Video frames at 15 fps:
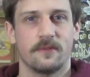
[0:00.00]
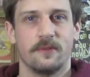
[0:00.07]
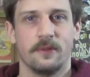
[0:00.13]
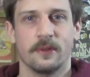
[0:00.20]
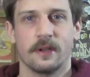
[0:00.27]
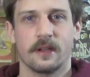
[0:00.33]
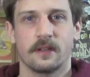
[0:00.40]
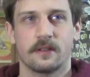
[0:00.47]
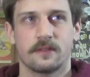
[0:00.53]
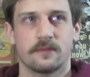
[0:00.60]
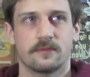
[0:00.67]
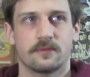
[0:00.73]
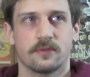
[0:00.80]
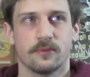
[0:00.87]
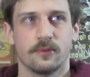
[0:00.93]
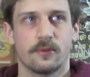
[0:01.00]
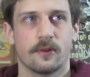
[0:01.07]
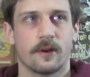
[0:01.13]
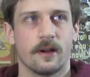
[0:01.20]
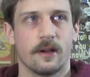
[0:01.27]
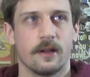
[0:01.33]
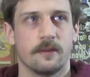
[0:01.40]
if you like true
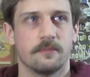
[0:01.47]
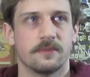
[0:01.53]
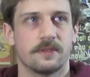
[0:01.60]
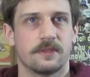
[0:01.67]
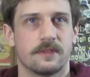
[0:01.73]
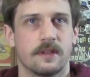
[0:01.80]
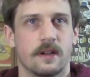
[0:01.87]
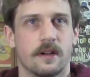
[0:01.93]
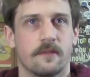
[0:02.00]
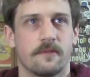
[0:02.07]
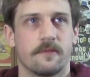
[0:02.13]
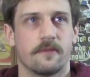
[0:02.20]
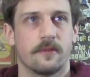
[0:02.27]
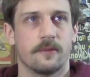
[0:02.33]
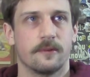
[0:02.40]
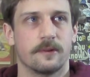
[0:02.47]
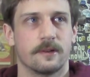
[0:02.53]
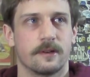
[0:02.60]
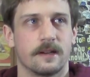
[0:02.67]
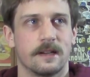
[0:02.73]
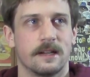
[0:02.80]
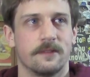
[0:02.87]
crime stuff,
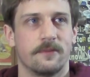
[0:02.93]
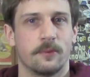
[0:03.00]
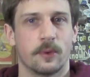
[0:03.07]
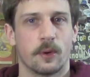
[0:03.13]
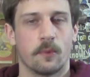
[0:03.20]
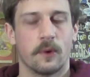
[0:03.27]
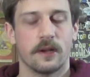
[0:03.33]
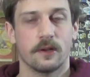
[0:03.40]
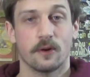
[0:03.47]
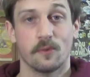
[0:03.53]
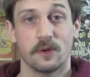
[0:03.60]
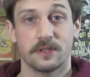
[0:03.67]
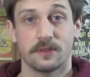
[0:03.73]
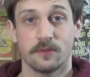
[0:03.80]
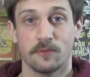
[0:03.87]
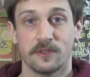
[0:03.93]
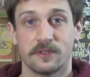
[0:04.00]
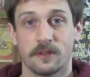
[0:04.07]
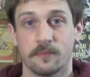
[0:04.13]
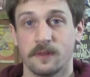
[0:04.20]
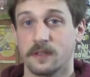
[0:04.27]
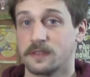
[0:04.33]
or if you want to wet your whistle with
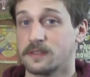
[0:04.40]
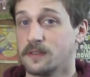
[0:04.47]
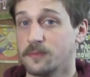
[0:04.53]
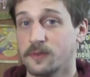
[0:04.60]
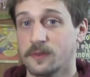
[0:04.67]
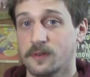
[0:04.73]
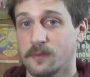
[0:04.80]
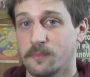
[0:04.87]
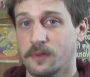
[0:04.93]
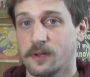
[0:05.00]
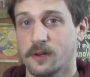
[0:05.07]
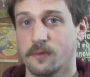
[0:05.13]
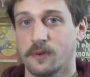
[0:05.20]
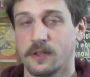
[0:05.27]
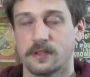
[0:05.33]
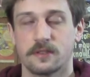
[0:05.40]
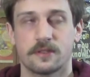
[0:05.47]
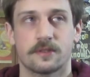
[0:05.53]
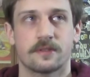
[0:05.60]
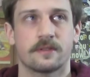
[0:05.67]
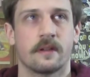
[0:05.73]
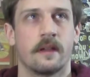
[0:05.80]
something similar to Blair
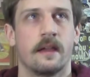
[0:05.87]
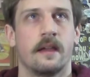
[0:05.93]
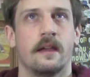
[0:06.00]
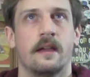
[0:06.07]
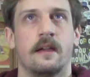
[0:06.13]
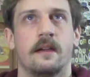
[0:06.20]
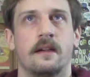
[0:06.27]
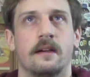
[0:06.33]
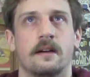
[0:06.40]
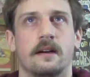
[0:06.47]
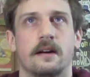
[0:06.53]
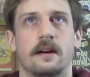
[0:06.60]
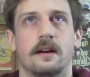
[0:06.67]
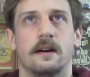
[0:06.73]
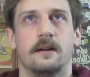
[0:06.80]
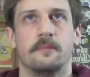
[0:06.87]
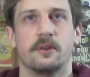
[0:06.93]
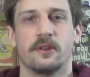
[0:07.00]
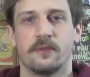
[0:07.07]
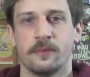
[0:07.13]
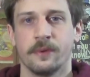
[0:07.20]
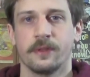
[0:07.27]
Witch. But
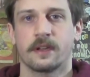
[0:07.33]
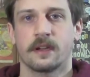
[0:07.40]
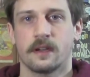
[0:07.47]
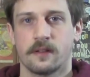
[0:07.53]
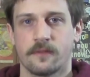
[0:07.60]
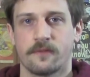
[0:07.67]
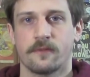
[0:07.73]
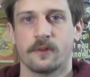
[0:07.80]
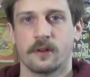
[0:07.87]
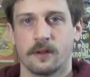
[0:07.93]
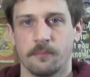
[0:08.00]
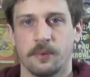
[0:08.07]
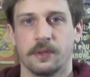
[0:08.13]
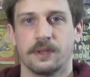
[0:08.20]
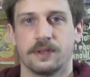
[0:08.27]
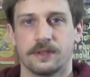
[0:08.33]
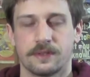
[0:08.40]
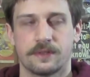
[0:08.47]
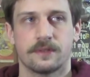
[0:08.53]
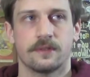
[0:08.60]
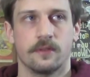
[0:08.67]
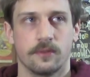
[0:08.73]
it's really kind of for
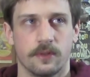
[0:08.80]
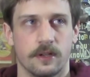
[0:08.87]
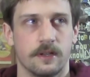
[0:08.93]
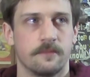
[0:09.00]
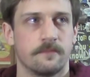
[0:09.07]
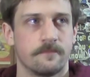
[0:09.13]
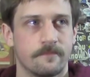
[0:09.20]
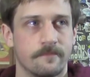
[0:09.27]
completists only.